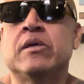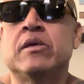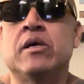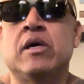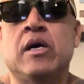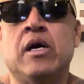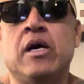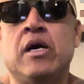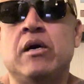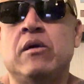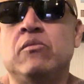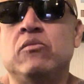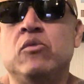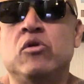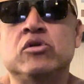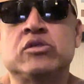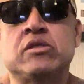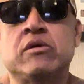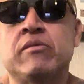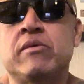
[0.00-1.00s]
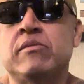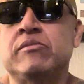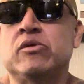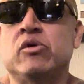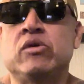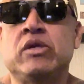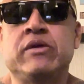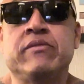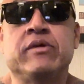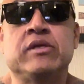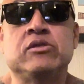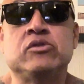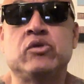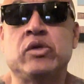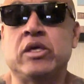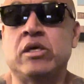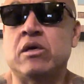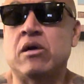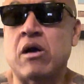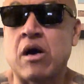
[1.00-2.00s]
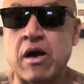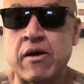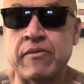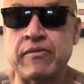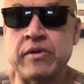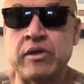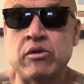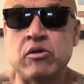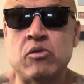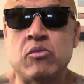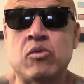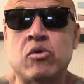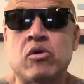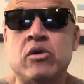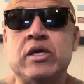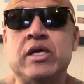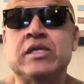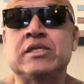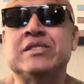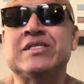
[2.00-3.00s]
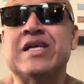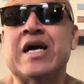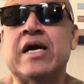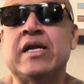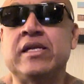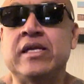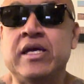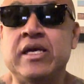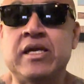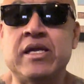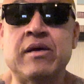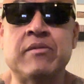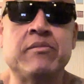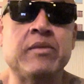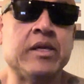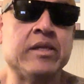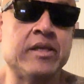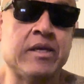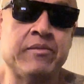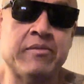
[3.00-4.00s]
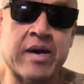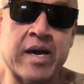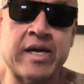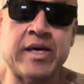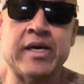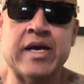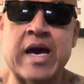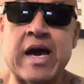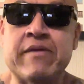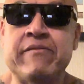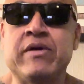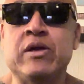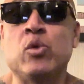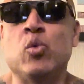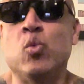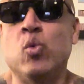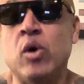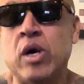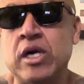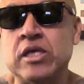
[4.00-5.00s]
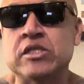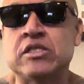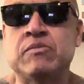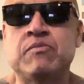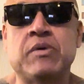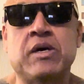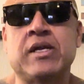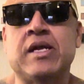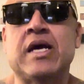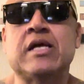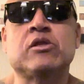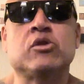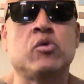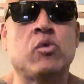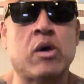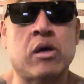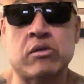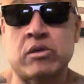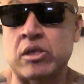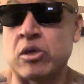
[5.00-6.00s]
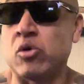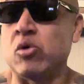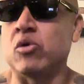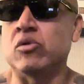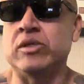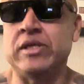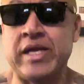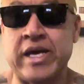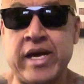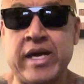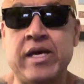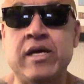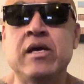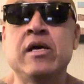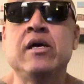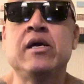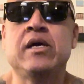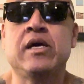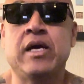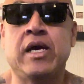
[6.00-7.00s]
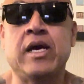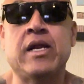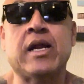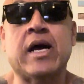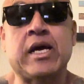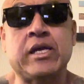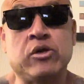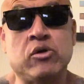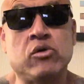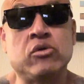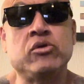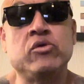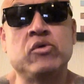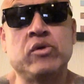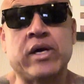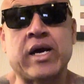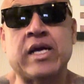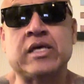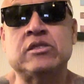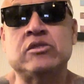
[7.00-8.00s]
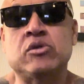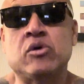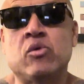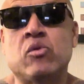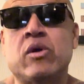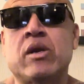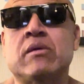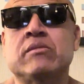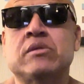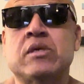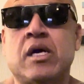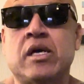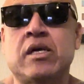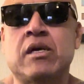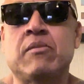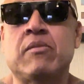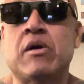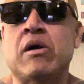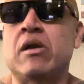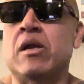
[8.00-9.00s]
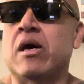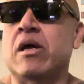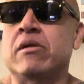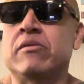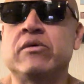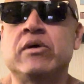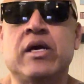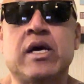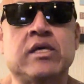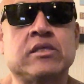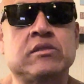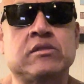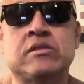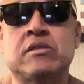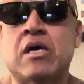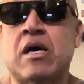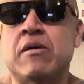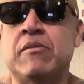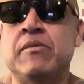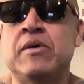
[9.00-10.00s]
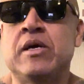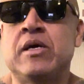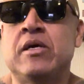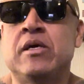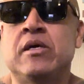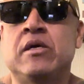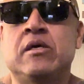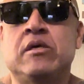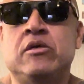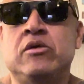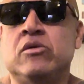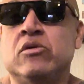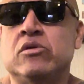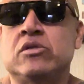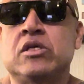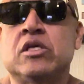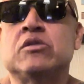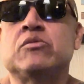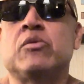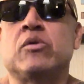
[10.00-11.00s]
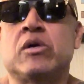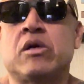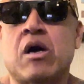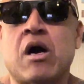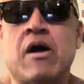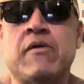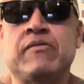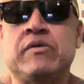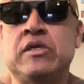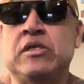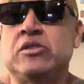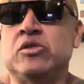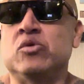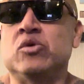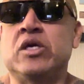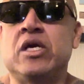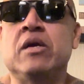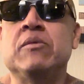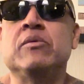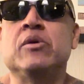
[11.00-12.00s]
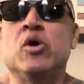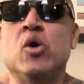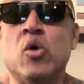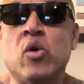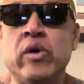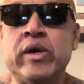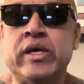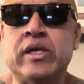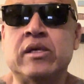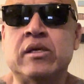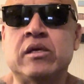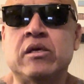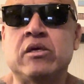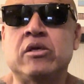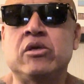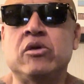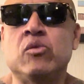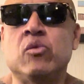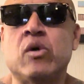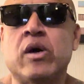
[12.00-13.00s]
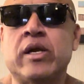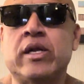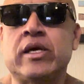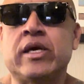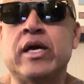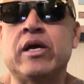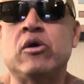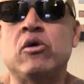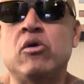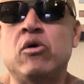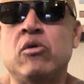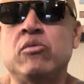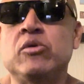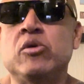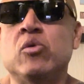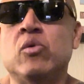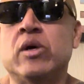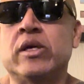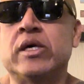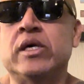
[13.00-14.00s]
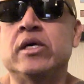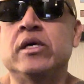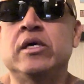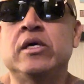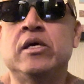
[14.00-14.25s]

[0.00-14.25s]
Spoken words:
Most of them don't even drink coffee no more. It's not needed. They might have it once, but not throughout the whole day. And I know you guys know what I'm talking about. A lot of you guys stop, just for coffee to keep going. You want to get home. You want to,